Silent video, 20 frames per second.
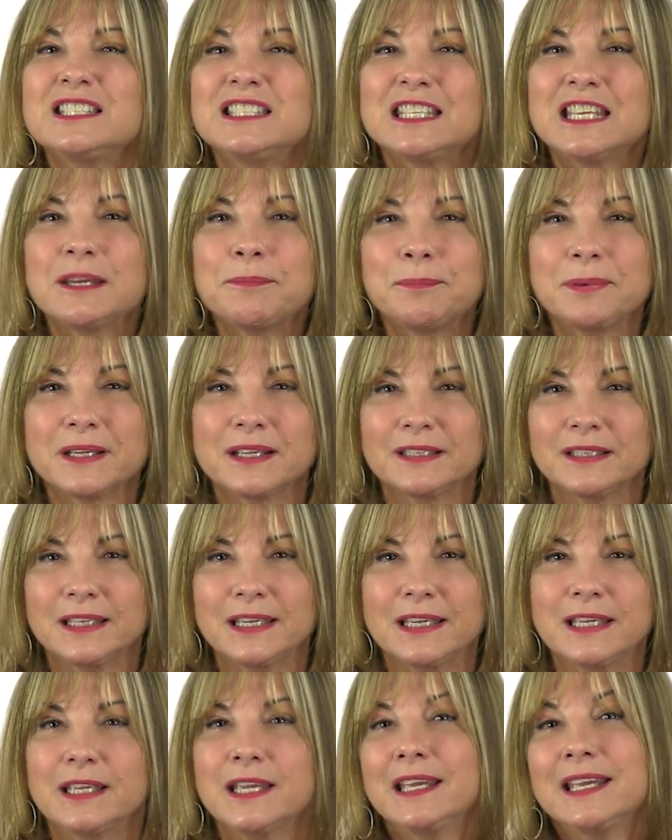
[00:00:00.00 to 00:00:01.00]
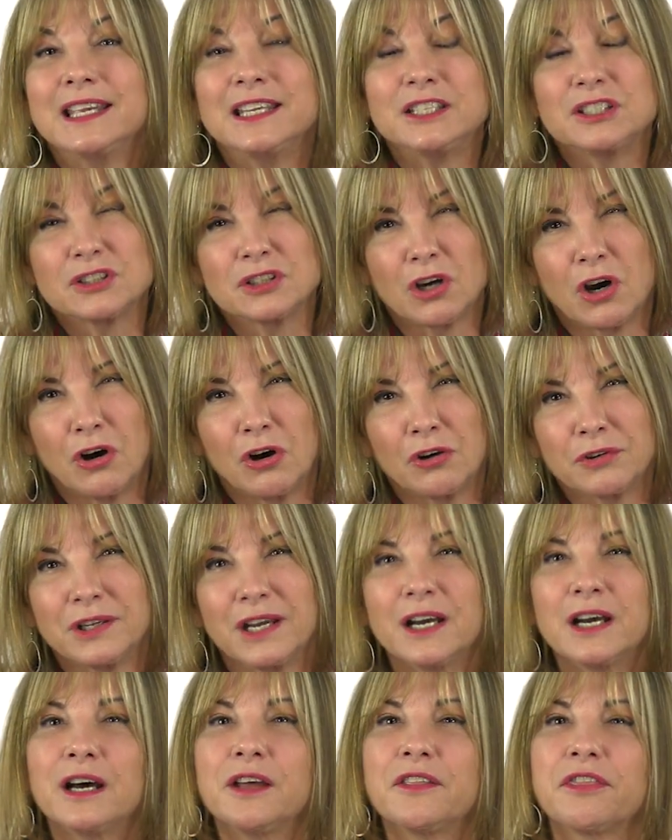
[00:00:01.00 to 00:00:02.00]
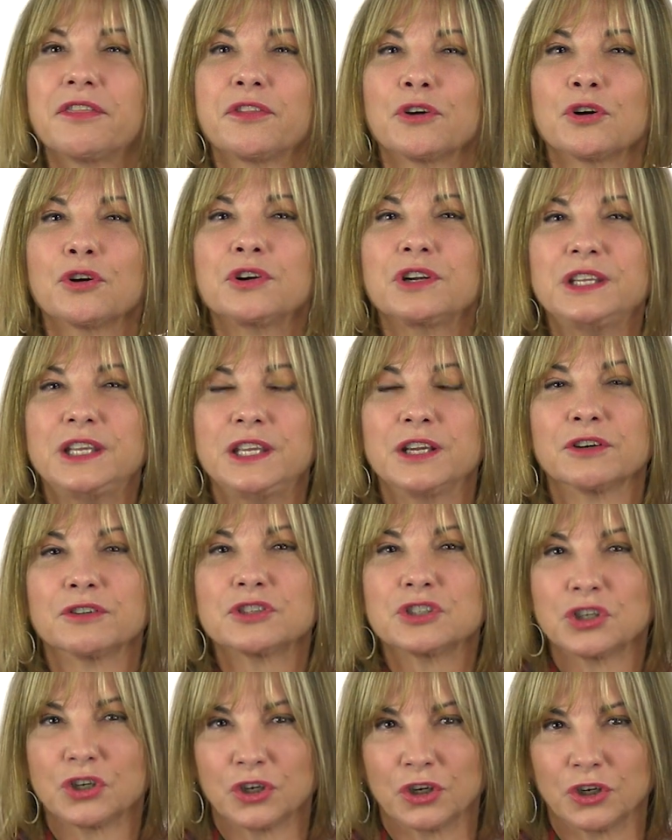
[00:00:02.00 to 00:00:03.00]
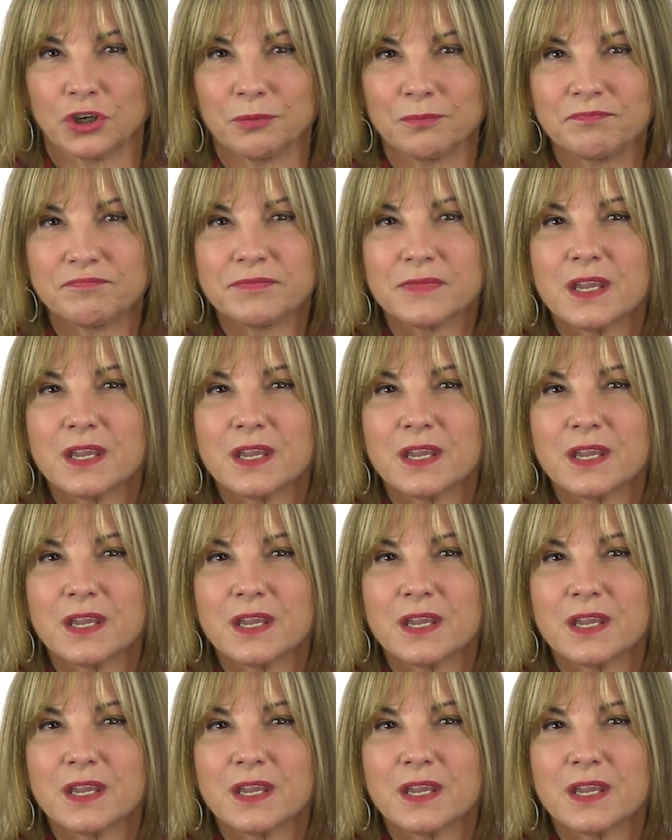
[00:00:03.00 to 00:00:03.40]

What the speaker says: Typically, it's called a third-year term.